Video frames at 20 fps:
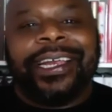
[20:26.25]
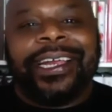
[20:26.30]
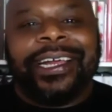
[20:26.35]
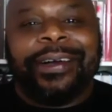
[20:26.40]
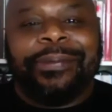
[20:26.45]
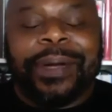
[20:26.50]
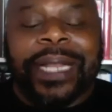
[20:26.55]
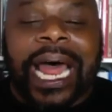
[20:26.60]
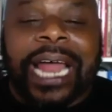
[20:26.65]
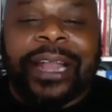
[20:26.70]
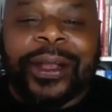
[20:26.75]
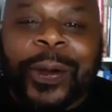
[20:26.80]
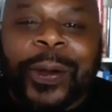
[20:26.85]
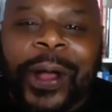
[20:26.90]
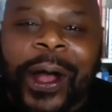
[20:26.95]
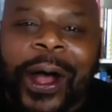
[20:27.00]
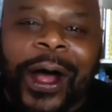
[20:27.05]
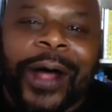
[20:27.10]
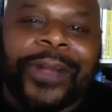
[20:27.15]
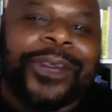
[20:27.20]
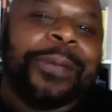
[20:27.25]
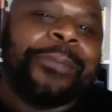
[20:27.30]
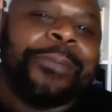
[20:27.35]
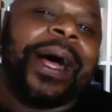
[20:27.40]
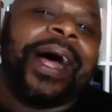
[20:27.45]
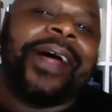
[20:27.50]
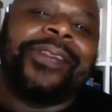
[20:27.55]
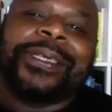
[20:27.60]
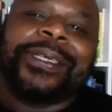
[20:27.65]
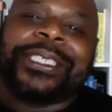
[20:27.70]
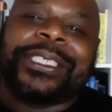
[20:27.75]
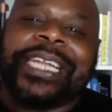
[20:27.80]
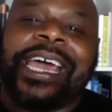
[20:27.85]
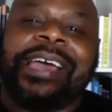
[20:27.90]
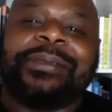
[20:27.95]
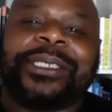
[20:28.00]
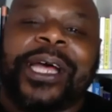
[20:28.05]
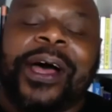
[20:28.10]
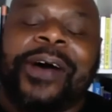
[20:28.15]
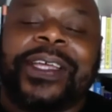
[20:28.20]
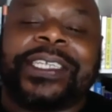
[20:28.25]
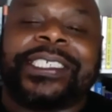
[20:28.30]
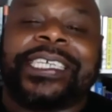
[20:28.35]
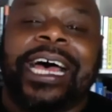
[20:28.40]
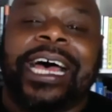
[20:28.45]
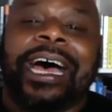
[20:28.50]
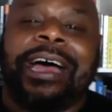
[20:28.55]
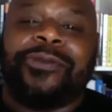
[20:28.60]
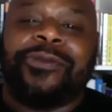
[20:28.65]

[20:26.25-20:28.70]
But I don't call them by those names all the time